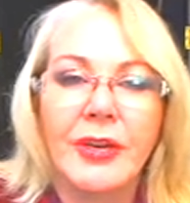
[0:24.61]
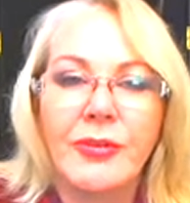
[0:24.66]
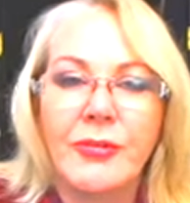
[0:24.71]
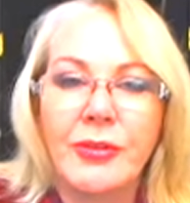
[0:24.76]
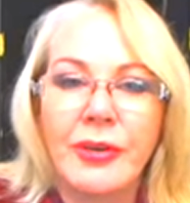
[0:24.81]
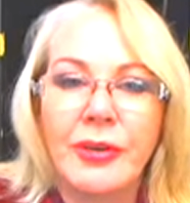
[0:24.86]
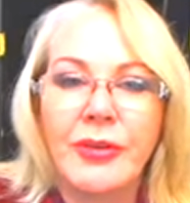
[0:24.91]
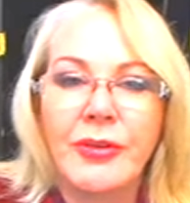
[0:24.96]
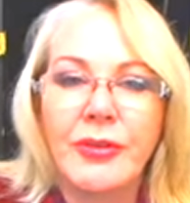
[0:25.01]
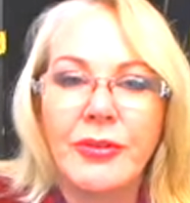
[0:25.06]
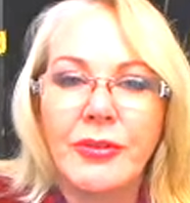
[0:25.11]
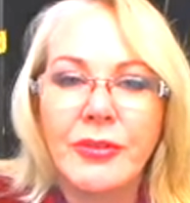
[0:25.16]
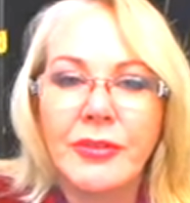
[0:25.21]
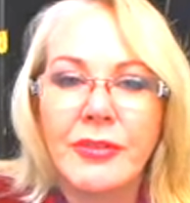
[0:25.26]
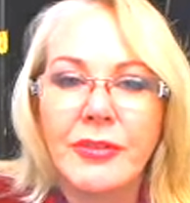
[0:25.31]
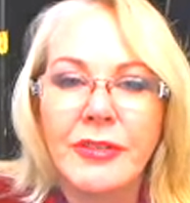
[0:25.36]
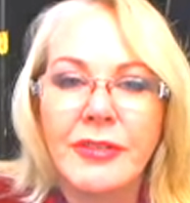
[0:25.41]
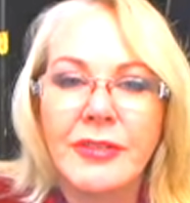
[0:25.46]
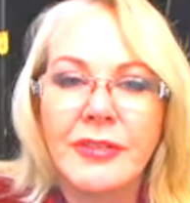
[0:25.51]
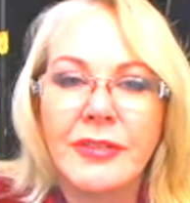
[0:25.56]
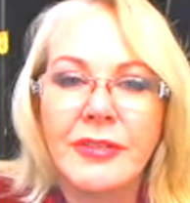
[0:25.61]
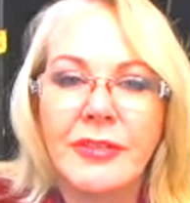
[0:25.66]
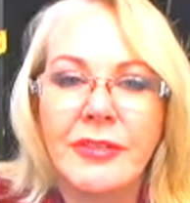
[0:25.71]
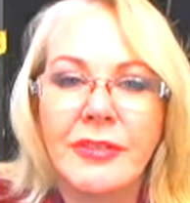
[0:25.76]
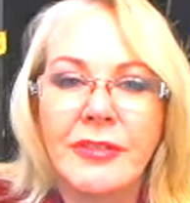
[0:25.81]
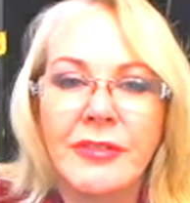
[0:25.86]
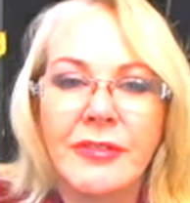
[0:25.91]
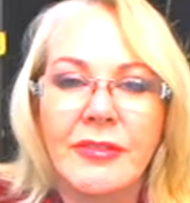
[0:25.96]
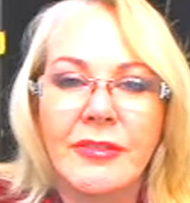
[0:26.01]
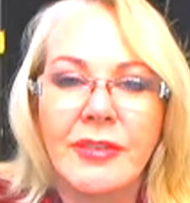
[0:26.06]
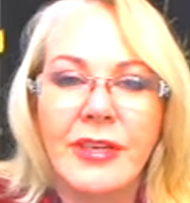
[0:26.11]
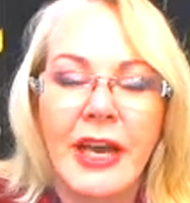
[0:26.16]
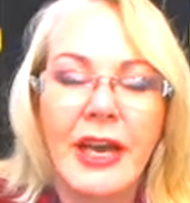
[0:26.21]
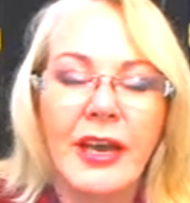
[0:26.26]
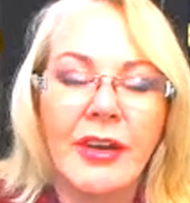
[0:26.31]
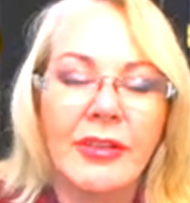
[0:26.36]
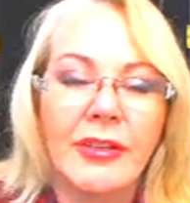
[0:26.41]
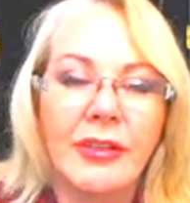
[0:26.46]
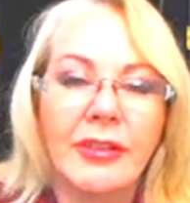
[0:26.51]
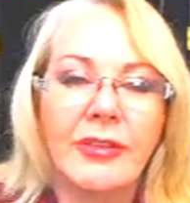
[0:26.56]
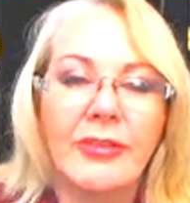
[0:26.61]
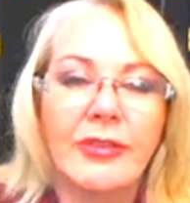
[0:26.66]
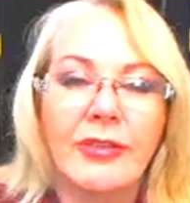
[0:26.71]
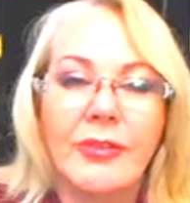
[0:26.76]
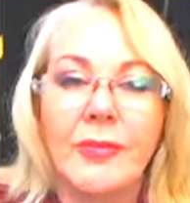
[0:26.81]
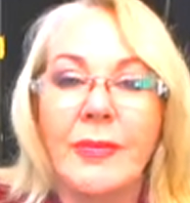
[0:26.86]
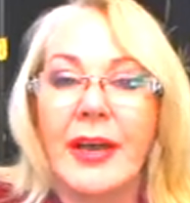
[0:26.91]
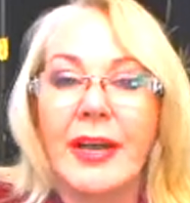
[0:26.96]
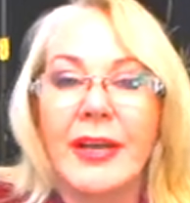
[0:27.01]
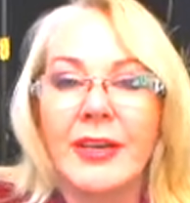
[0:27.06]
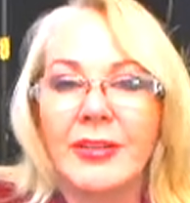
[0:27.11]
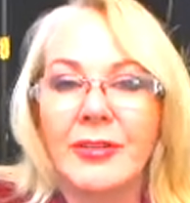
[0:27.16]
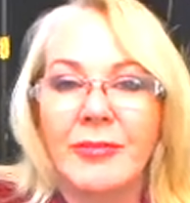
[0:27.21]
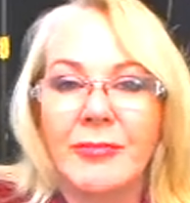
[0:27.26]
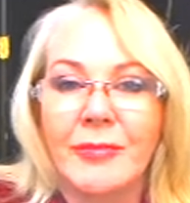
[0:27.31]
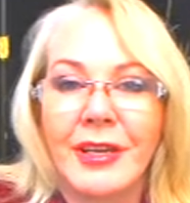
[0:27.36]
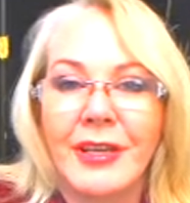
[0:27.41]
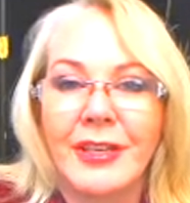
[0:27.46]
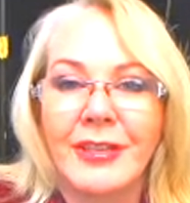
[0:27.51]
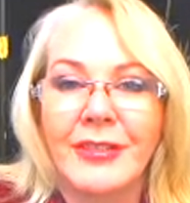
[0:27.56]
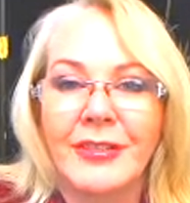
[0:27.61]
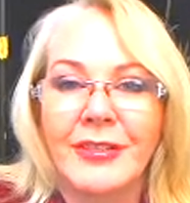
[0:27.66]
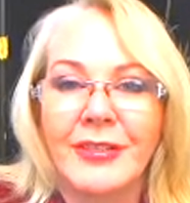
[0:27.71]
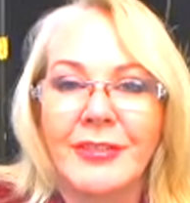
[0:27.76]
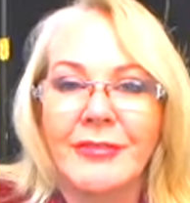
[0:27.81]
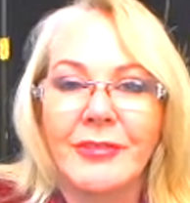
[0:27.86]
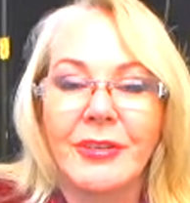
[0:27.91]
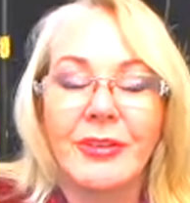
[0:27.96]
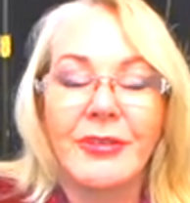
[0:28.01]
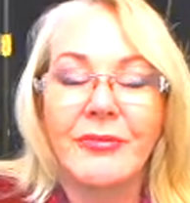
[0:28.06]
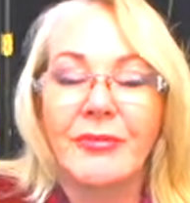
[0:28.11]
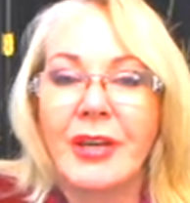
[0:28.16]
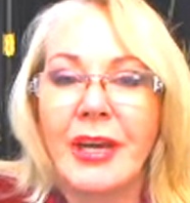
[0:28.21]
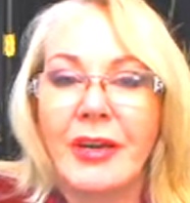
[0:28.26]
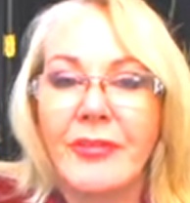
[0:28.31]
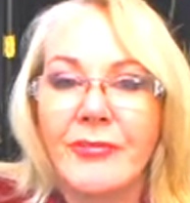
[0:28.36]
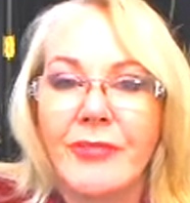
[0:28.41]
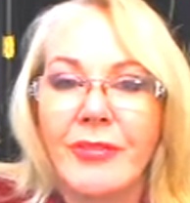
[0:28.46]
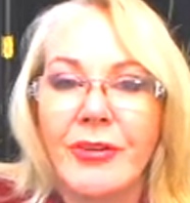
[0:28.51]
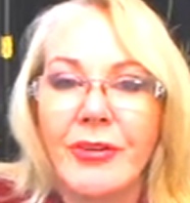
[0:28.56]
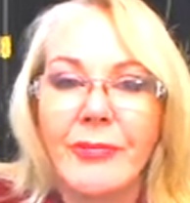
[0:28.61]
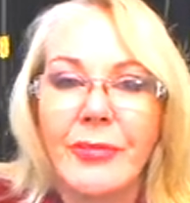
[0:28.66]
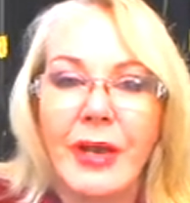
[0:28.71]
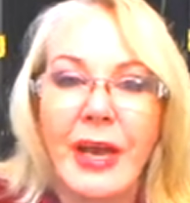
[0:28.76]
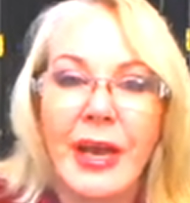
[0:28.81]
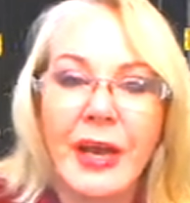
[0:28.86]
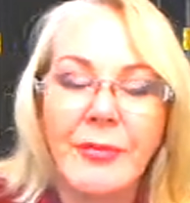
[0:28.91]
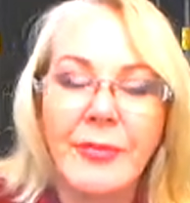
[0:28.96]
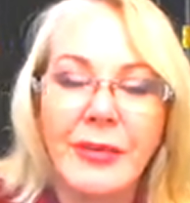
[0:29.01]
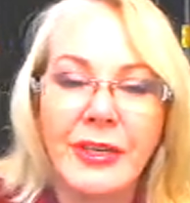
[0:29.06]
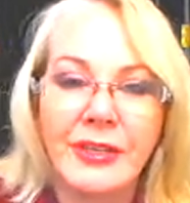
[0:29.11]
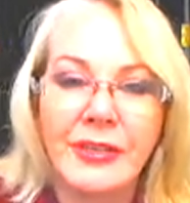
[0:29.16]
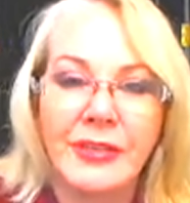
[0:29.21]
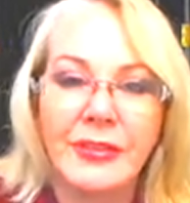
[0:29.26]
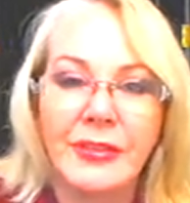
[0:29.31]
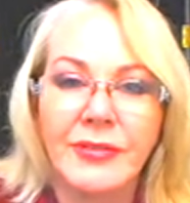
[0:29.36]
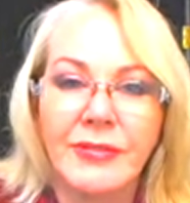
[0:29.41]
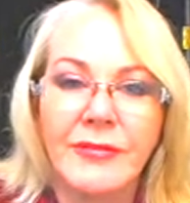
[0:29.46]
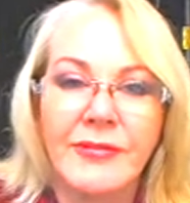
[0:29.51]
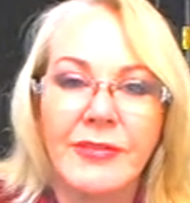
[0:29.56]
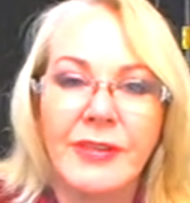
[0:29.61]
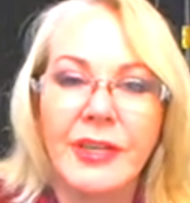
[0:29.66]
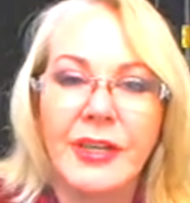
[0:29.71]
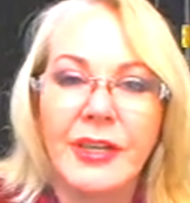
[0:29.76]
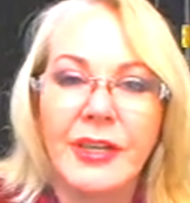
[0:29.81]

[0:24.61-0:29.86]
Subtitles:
where you can now look back on where you've come from, how much you've